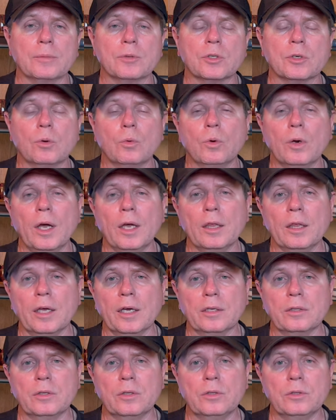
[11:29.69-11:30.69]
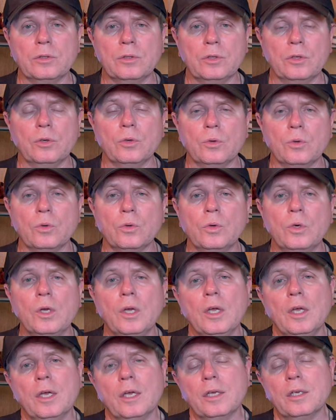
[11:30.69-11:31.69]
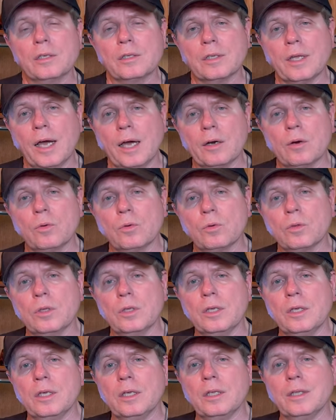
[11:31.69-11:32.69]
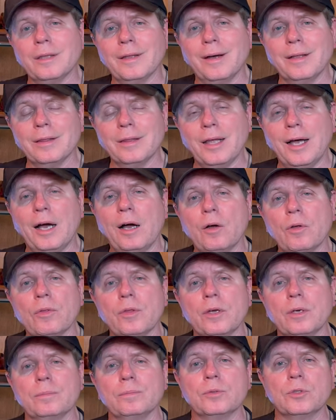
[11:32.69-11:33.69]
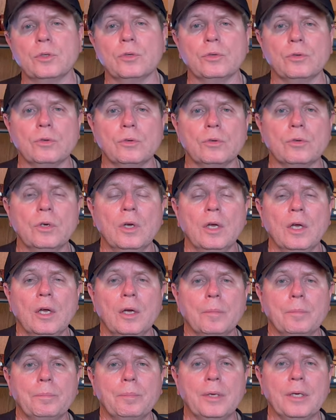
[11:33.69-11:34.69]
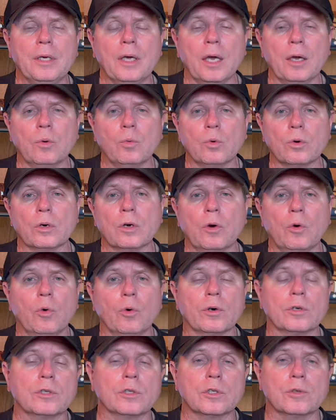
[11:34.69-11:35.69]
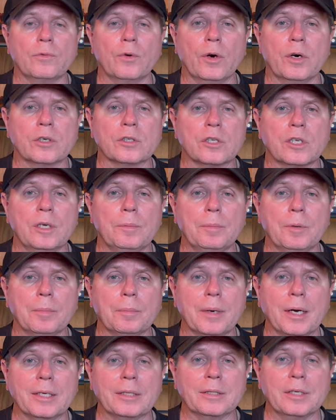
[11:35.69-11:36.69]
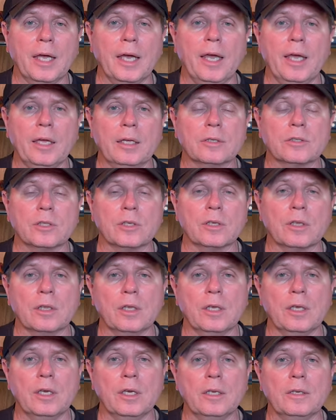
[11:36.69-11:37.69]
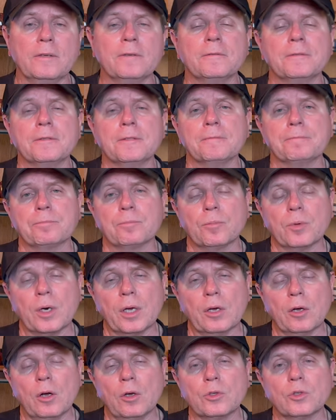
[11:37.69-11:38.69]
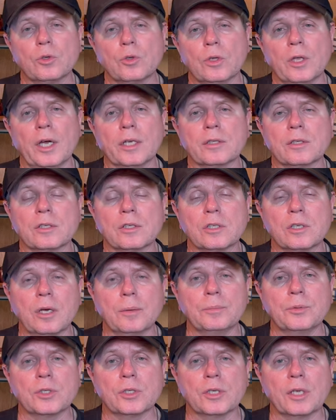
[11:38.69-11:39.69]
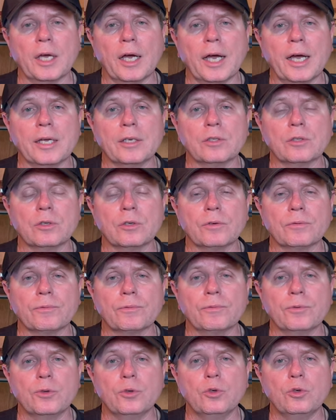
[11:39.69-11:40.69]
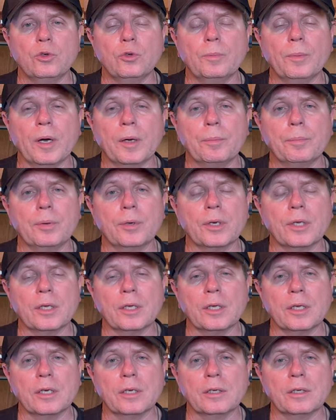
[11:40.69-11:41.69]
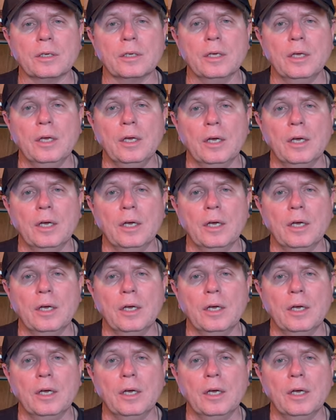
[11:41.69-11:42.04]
So what I like to do is not only allow them to be a workhorse as far as keeping my tanks clean, but I also like to subsidize their food by putting in